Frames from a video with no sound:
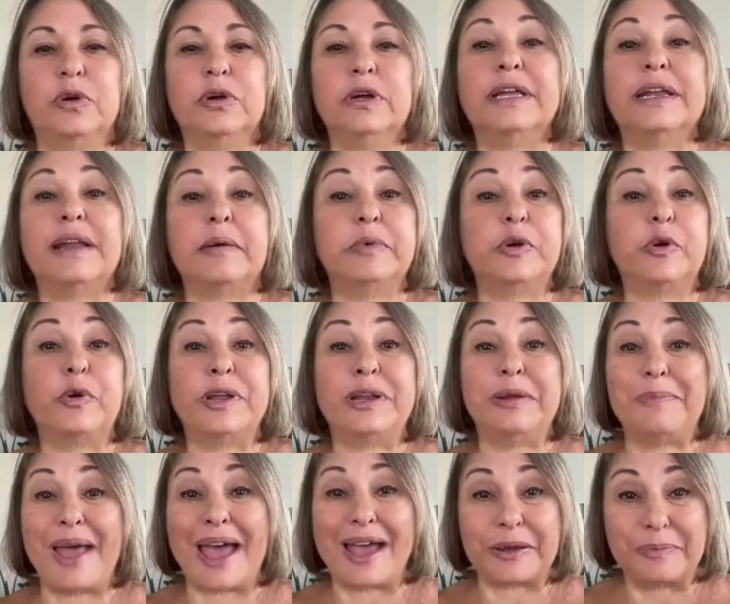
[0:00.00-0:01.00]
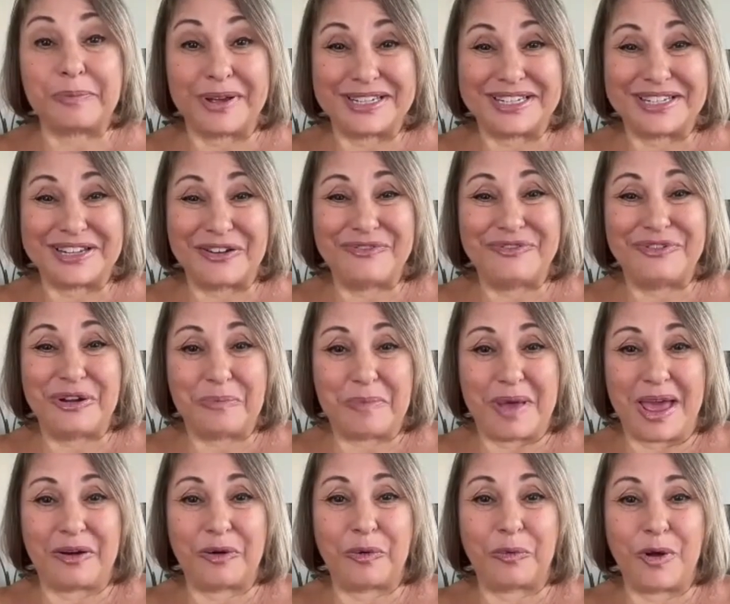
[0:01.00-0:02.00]
and I'm going to back myself no
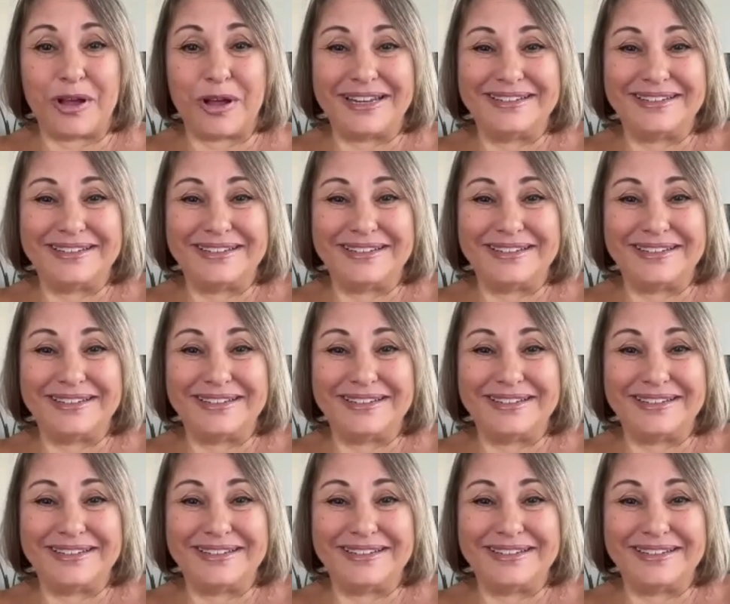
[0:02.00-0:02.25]
matter what.